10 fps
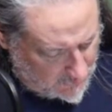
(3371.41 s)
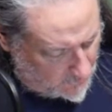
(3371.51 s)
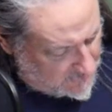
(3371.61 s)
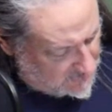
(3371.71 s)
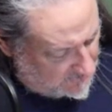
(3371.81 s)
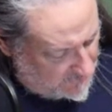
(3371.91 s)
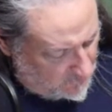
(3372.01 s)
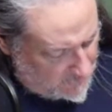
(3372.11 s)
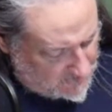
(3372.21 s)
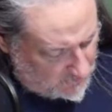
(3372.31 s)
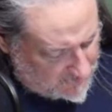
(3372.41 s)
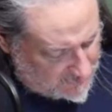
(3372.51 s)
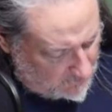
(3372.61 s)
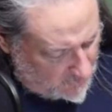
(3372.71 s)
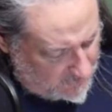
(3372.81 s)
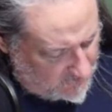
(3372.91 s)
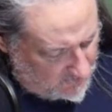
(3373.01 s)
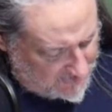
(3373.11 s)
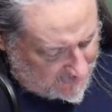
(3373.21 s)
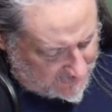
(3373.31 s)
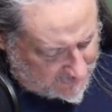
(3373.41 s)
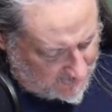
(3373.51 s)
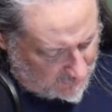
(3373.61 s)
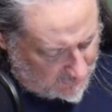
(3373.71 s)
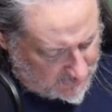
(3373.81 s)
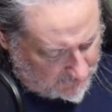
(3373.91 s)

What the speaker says: Originally, a witch was someone who possessed knowledge,